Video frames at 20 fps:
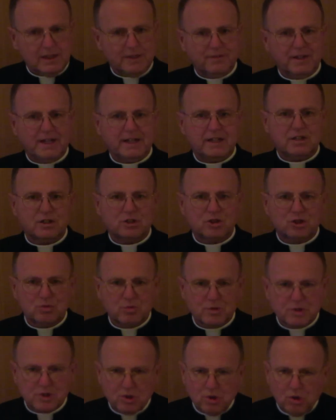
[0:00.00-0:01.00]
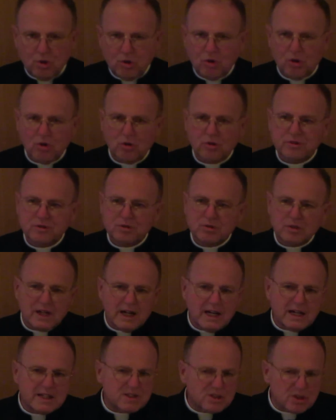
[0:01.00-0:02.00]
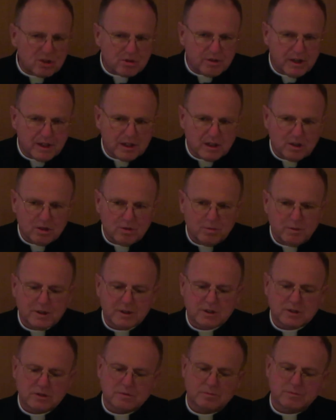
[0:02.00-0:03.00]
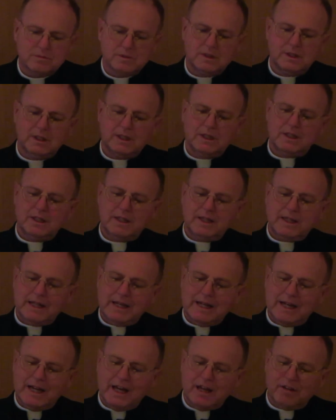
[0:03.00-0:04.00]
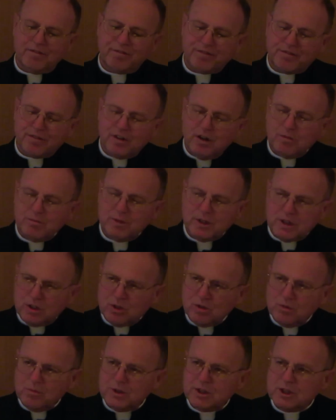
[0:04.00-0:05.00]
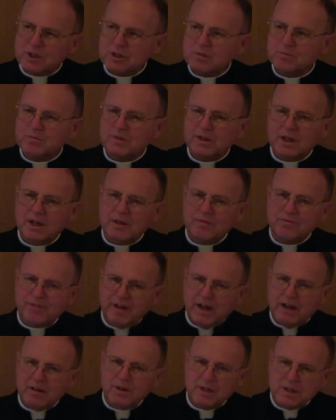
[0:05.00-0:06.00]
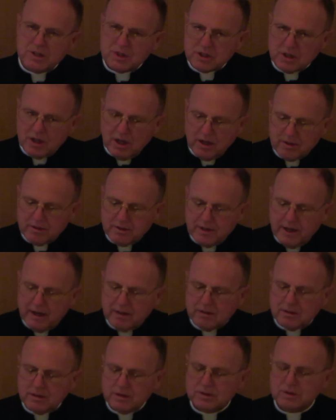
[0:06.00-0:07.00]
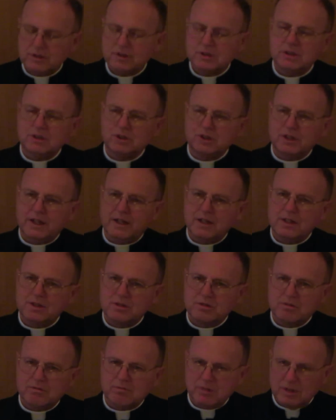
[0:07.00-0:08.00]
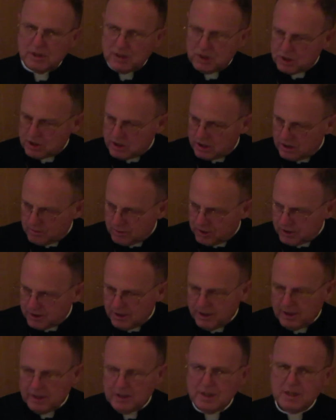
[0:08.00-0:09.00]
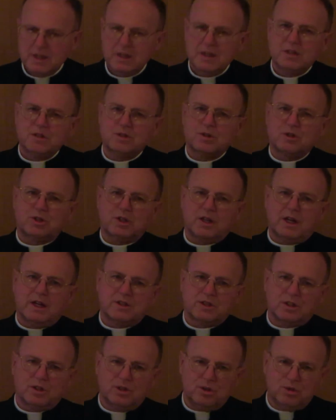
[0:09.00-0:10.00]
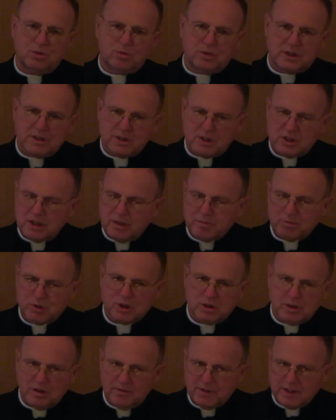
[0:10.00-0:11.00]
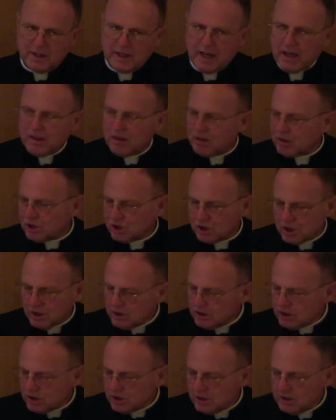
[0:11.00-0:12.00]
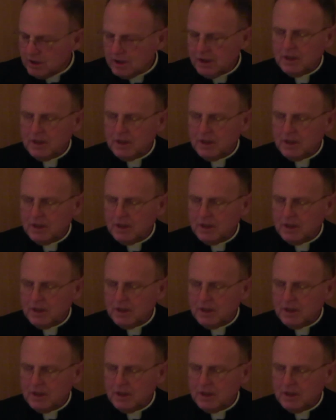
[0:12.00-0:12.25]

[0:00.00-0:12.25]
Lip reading: Vatican II was called to consecrate ecumenism. And from ecumenism came various other errors, such as religious liberty, such as a new conception of the Catholic Church,